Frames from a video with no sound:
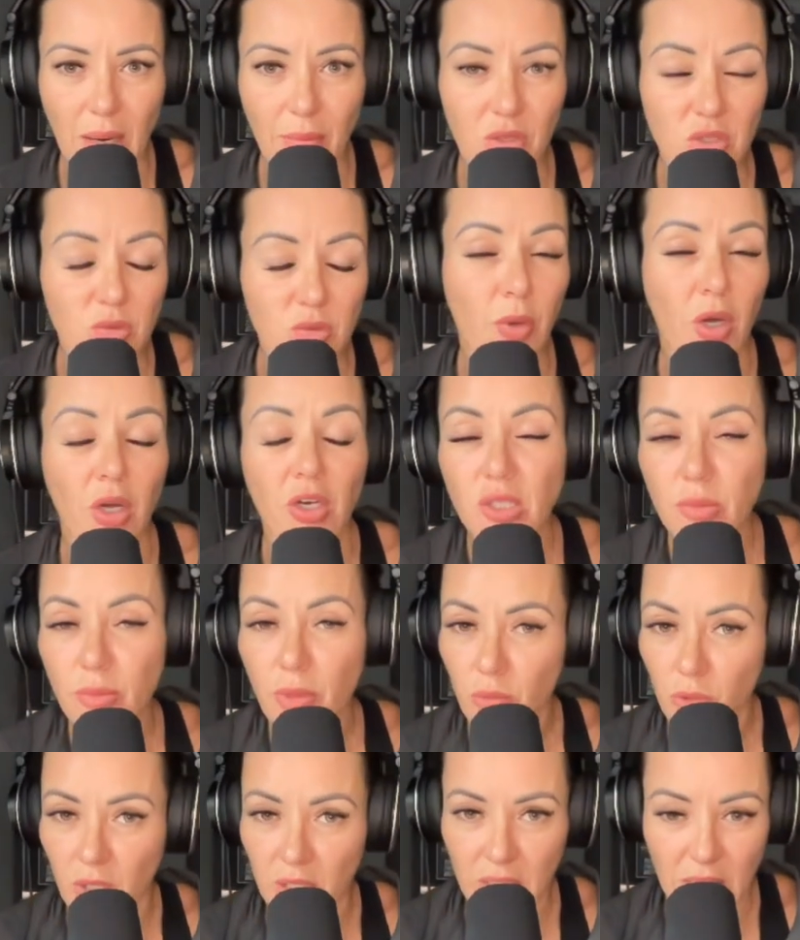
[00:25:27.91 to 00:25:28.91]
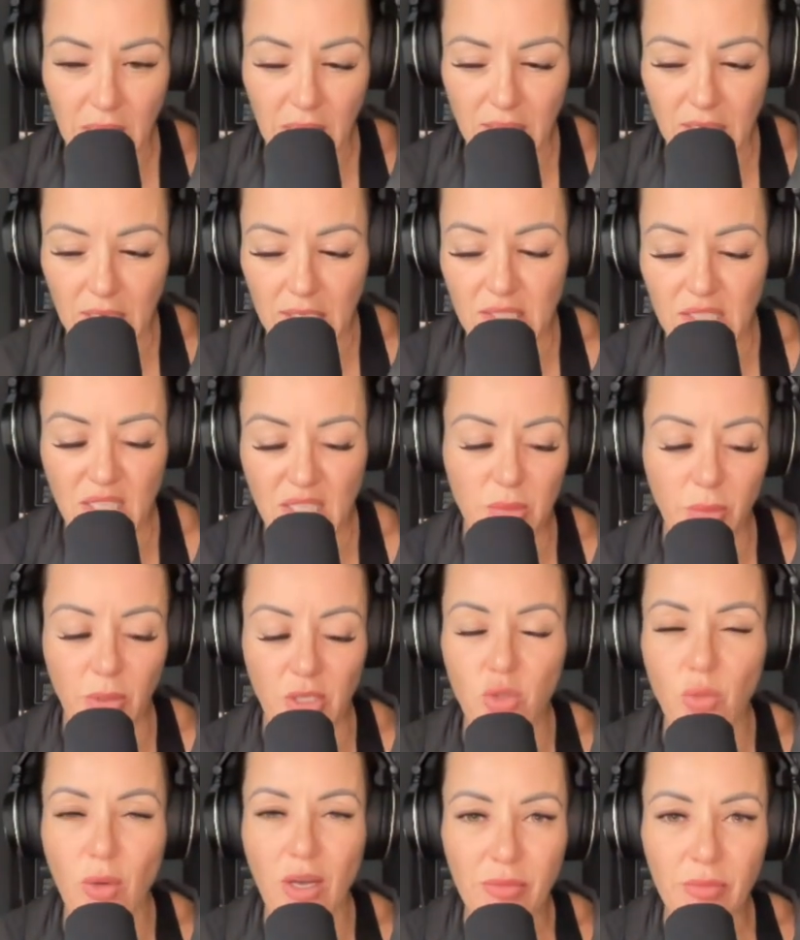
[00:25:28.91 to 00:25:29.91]
There's bound to be one that exists that's about
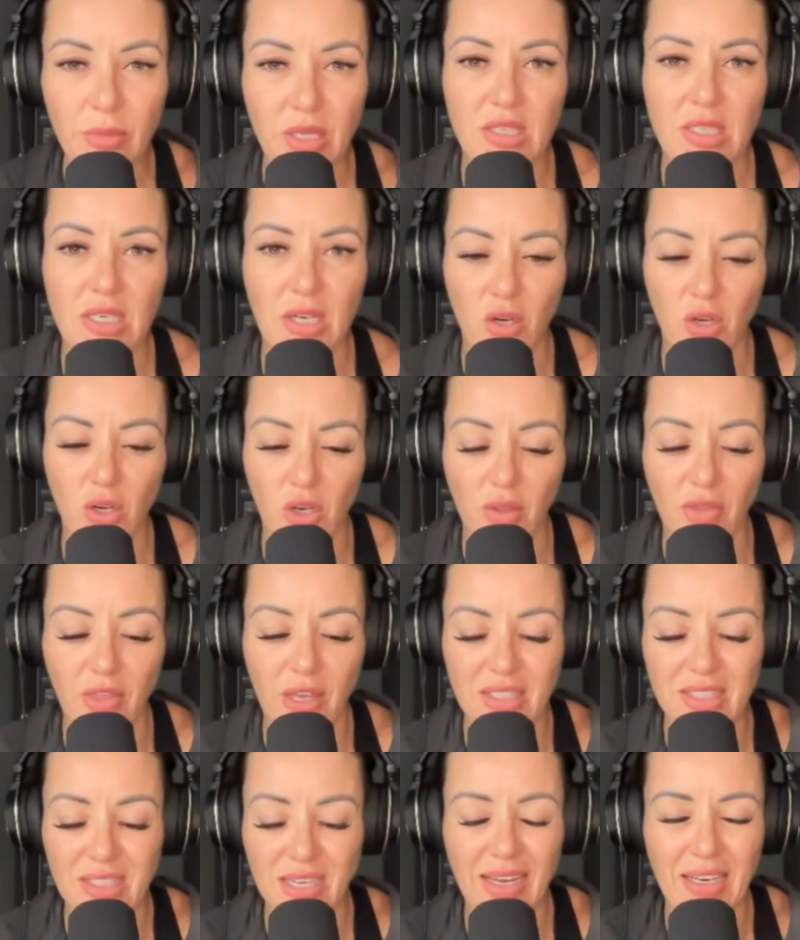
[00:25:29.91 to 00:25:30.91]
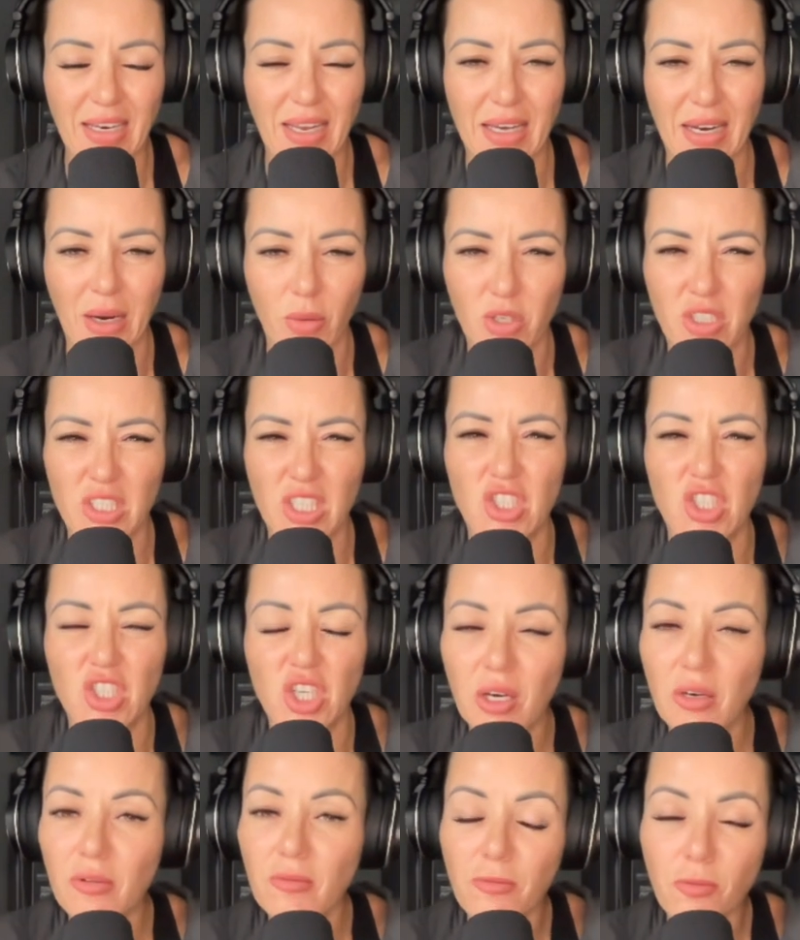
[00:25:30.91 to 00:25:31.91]
twelve months long. That's I and I want a
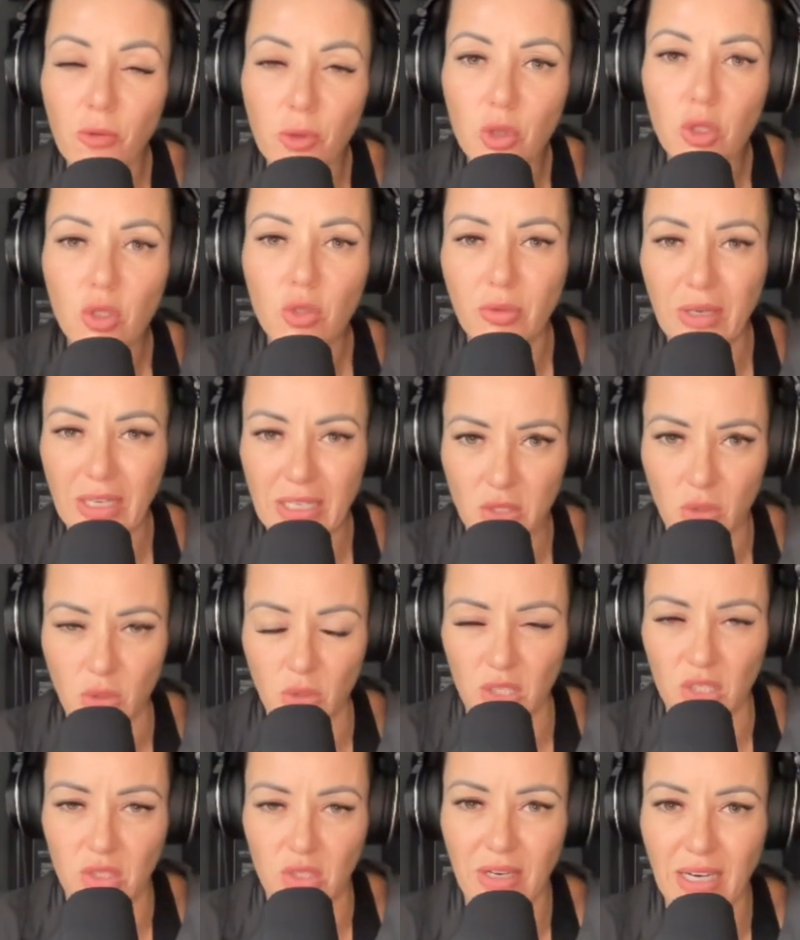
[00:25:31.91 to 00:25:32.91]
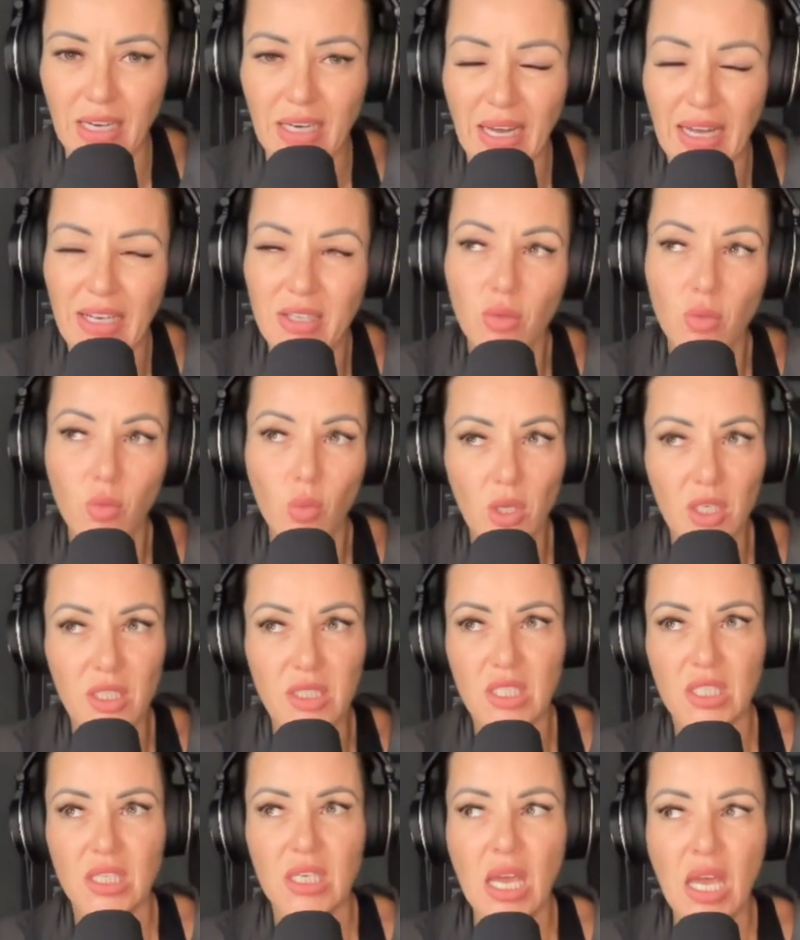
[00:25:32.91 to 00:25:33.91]
done for you resource, right? I don't
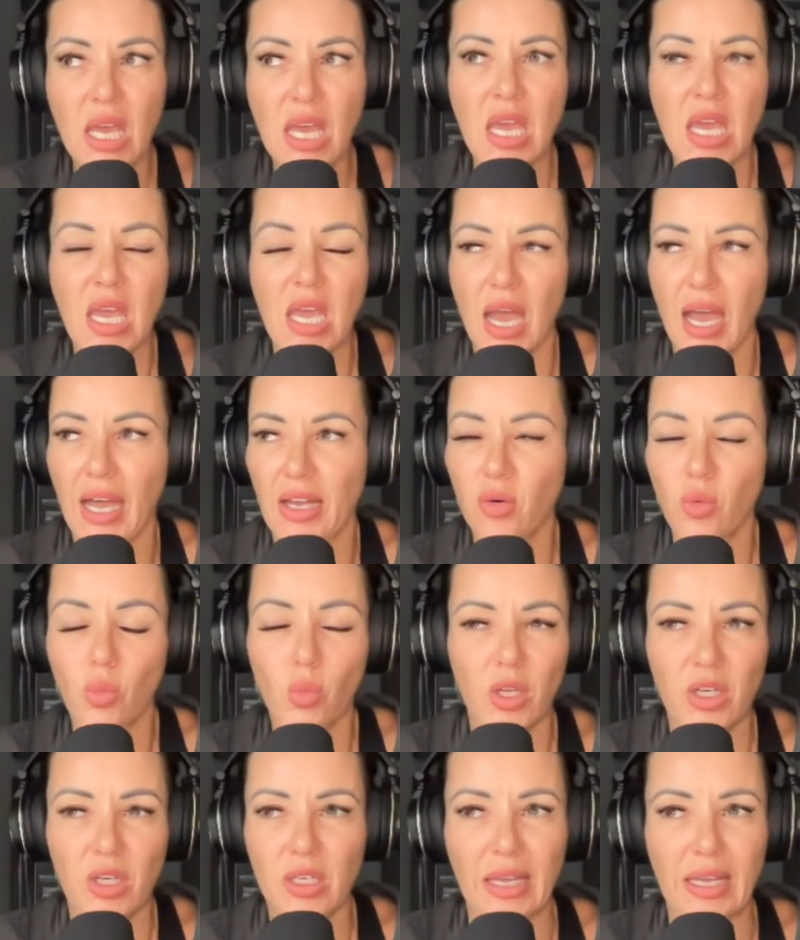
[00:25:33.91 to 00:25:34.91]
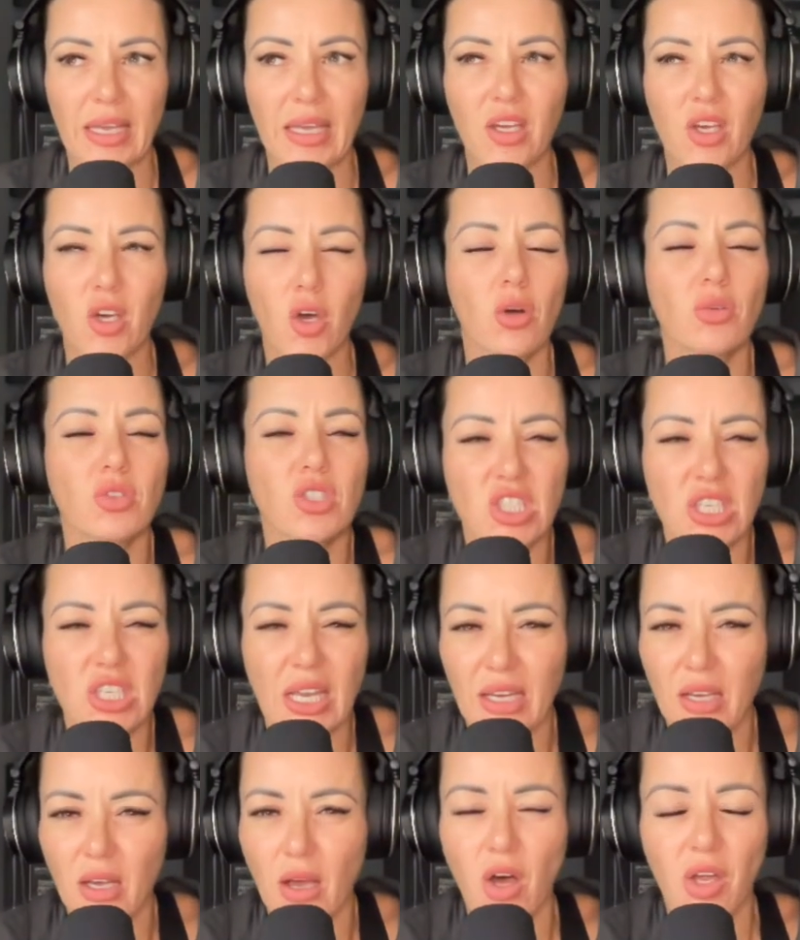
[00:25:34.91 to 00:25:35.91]
want, I don't want like
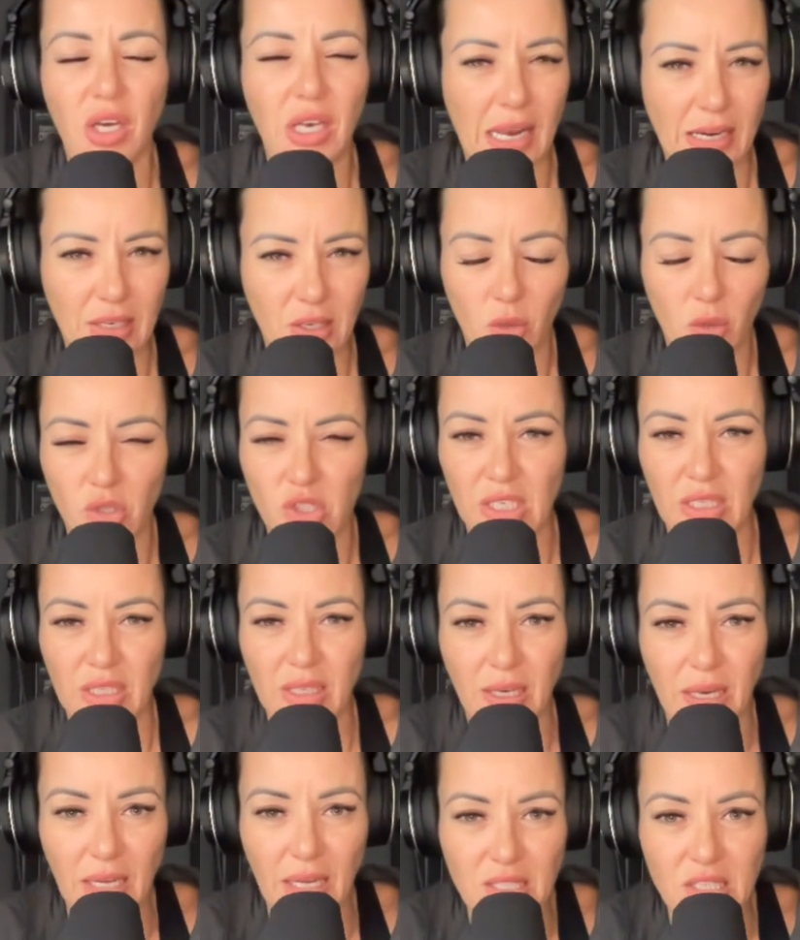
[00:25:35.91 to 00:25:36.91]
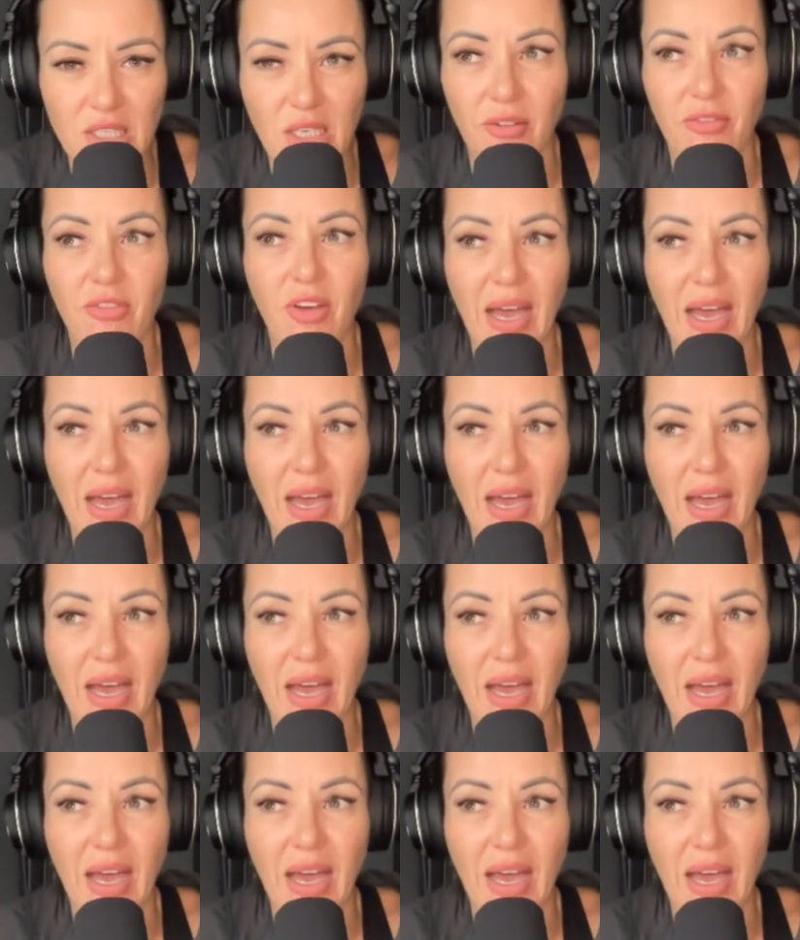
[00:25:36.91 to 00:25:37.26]
coaching, online coaching, that kind of stuff.